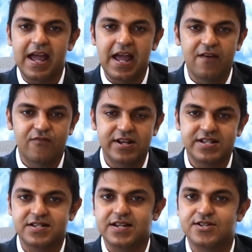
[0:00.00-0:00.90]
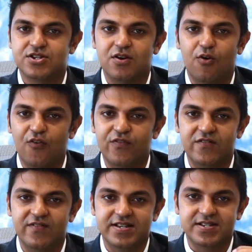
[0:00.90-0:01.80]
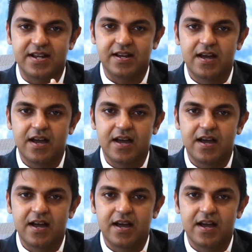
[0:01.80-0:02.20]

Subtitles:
every stage of investing.